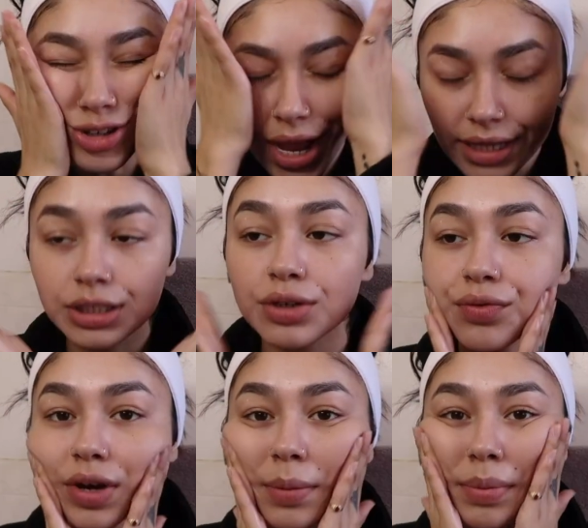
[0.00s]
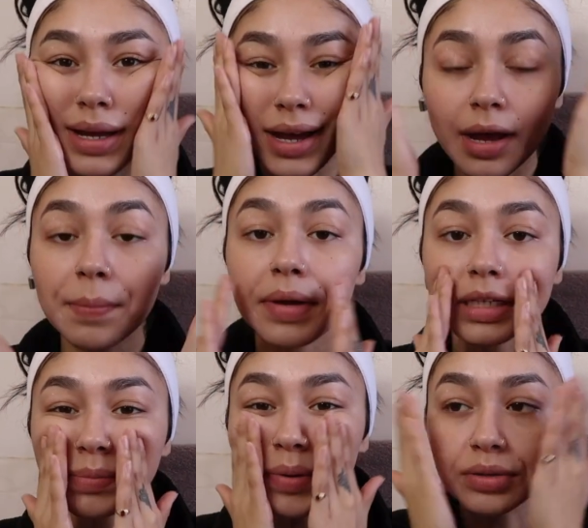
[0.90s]
try to rub up
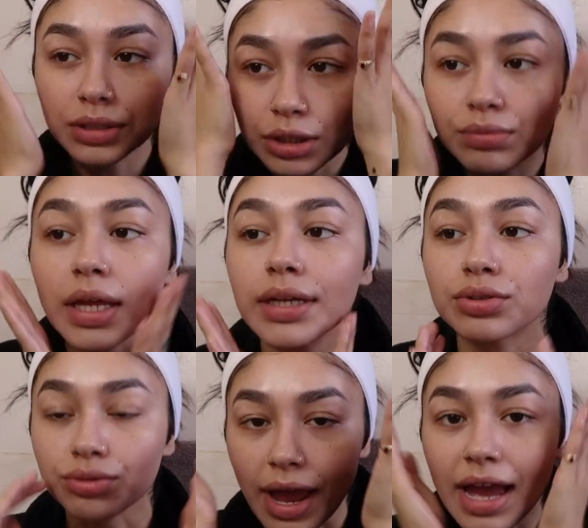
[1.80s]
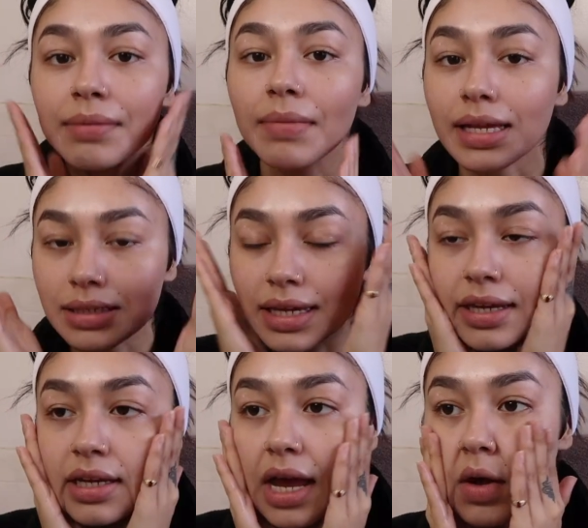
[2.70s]
as opposed to like drag my
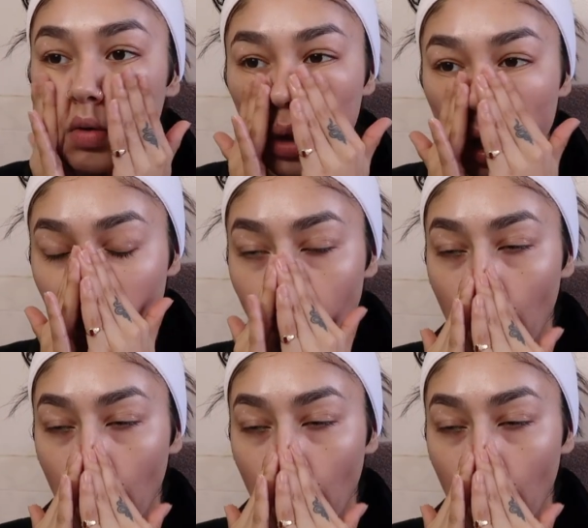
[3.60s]
skin down